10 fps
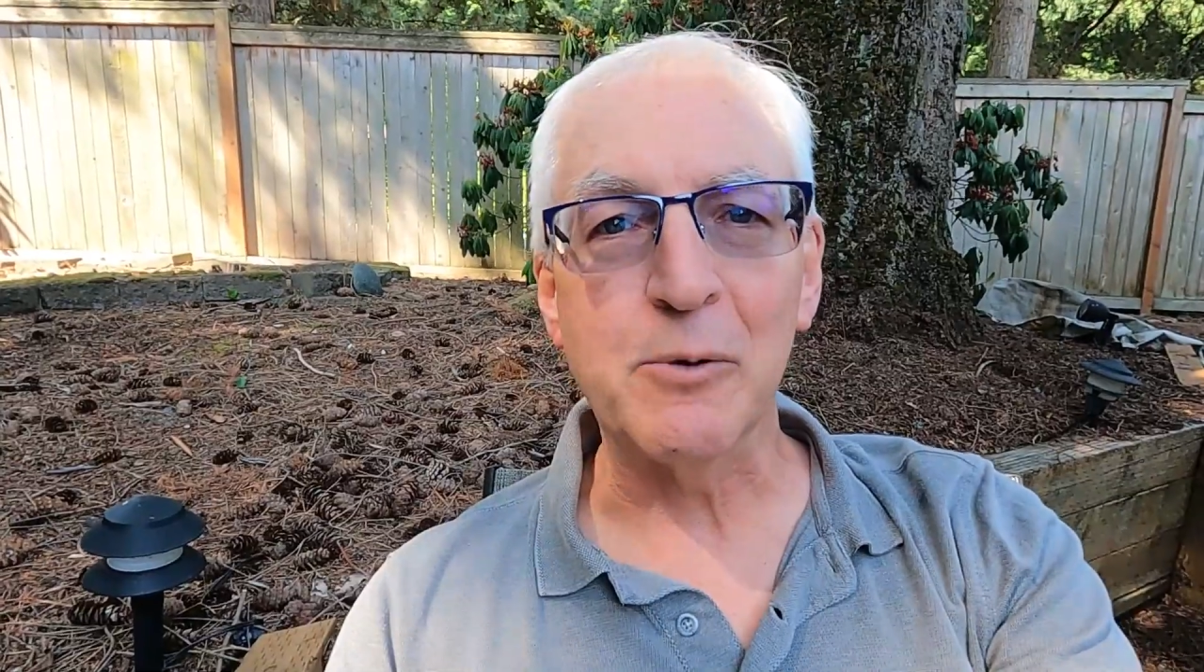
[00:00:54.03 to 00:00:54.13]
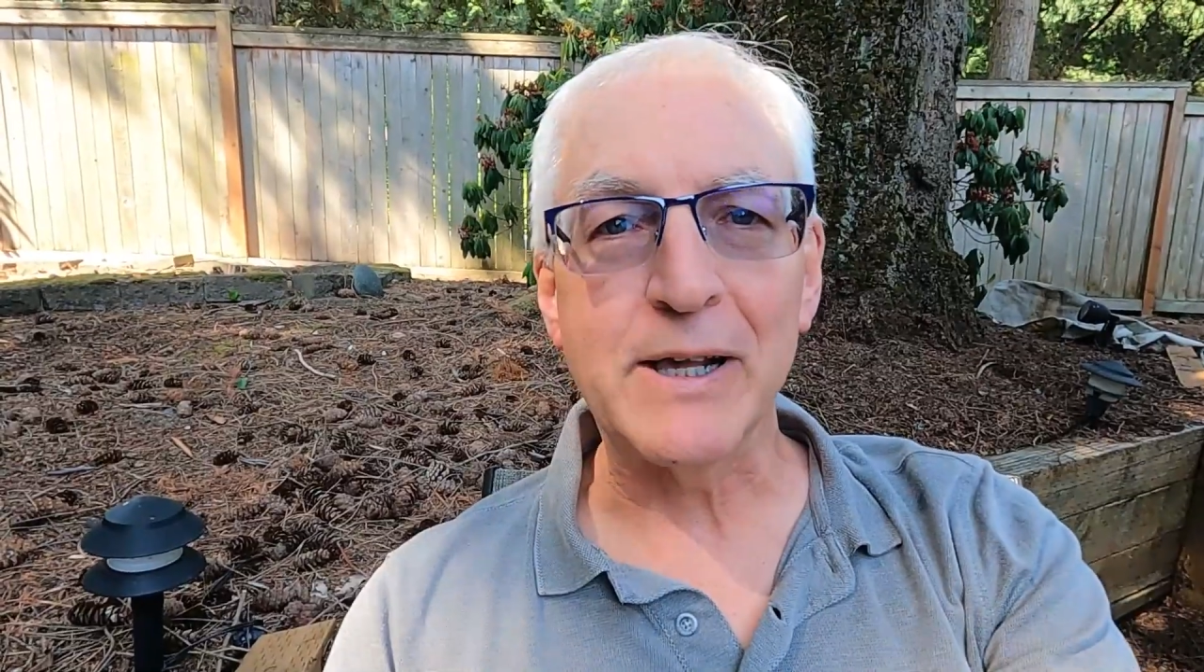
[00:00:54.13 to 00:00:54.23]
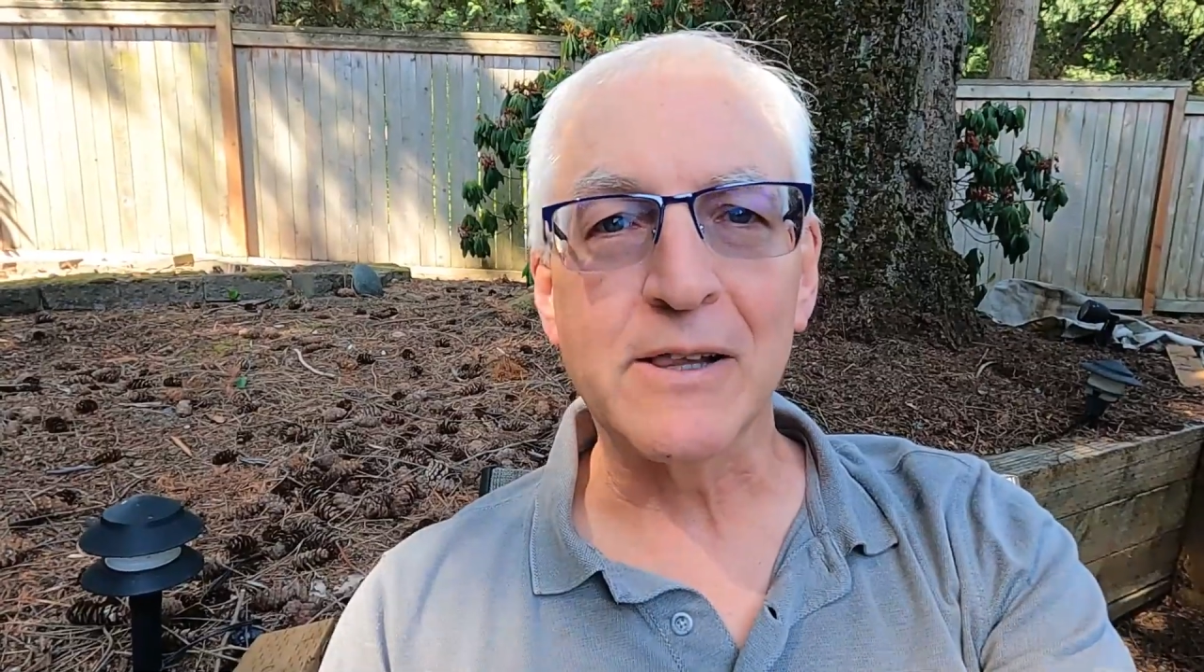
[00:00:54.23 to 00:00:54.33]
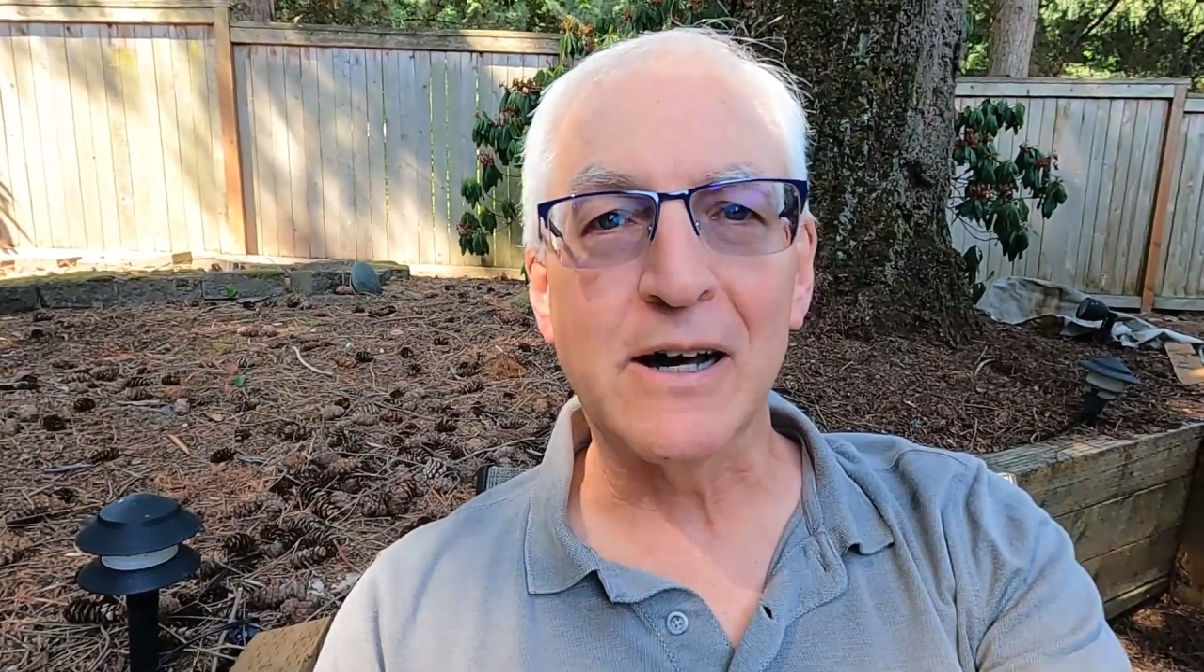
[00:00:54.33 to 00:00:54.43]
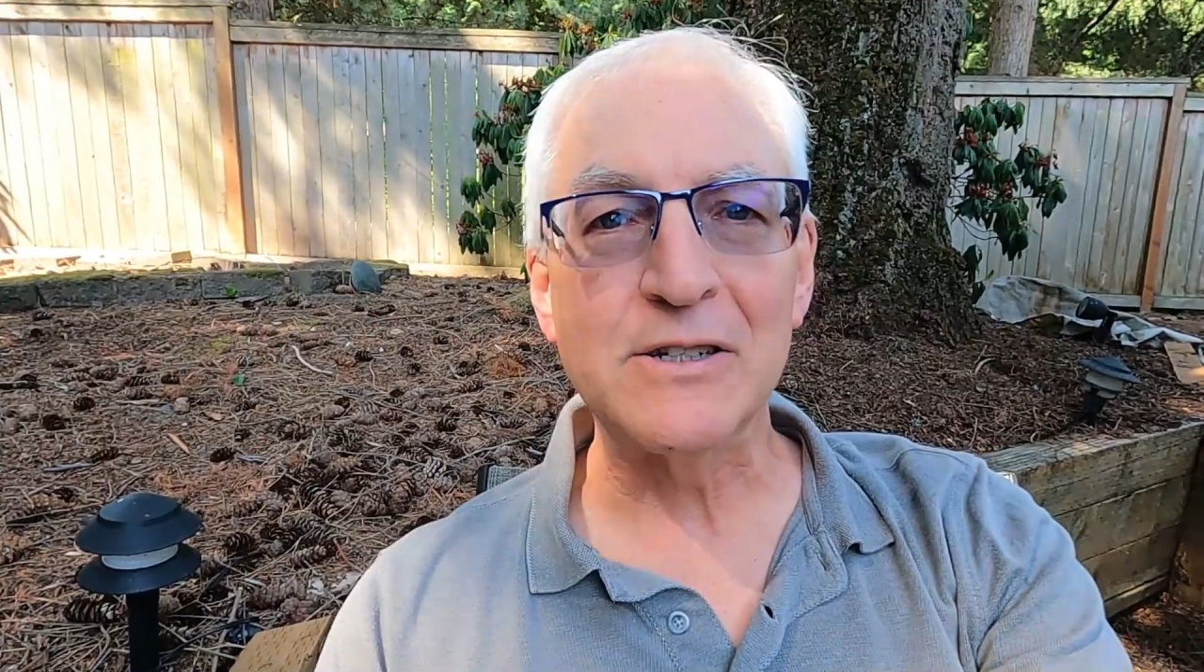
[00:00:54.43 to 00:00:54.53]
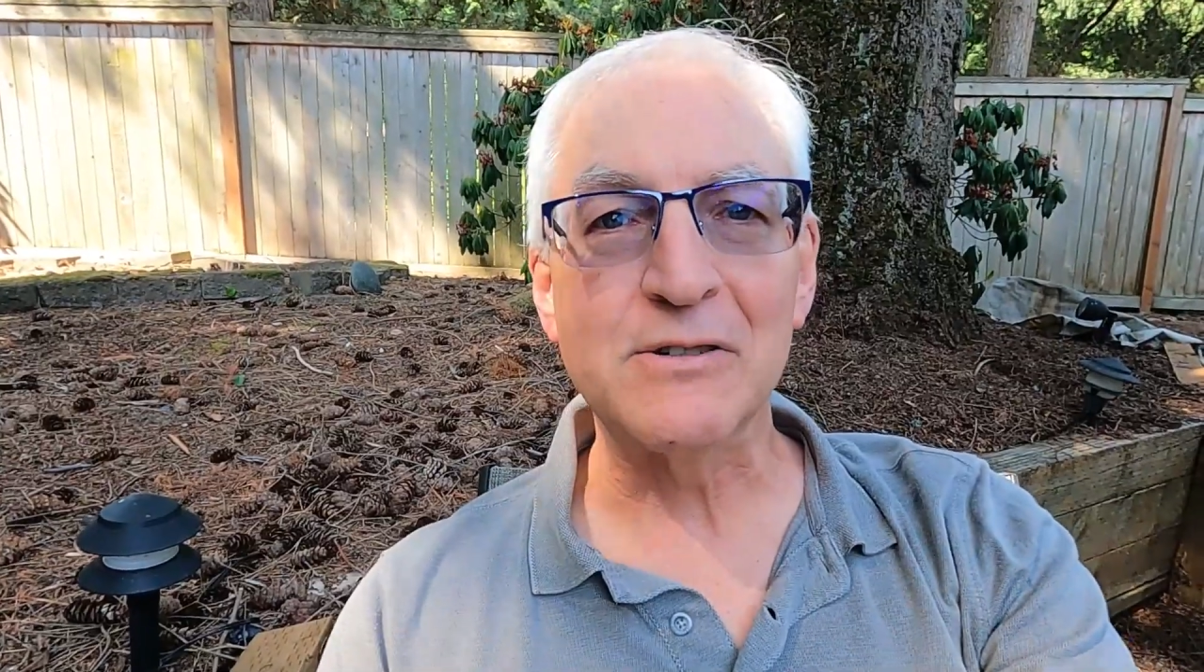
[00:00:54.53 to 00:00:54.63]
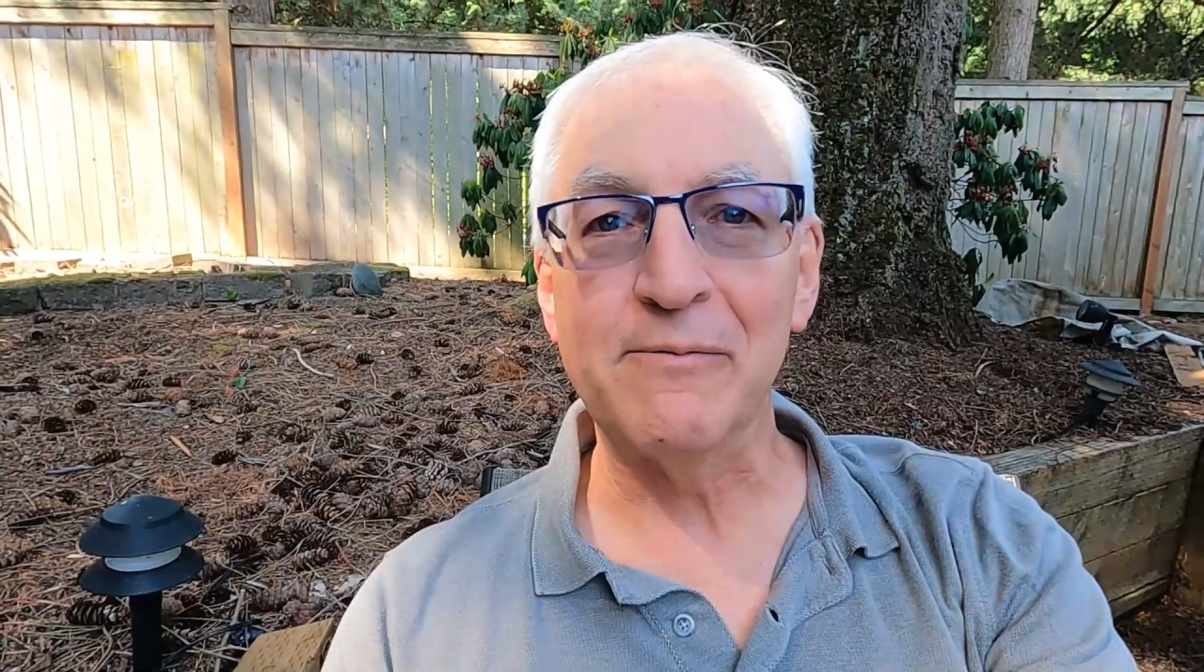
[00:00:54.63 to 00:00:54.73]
weight loss.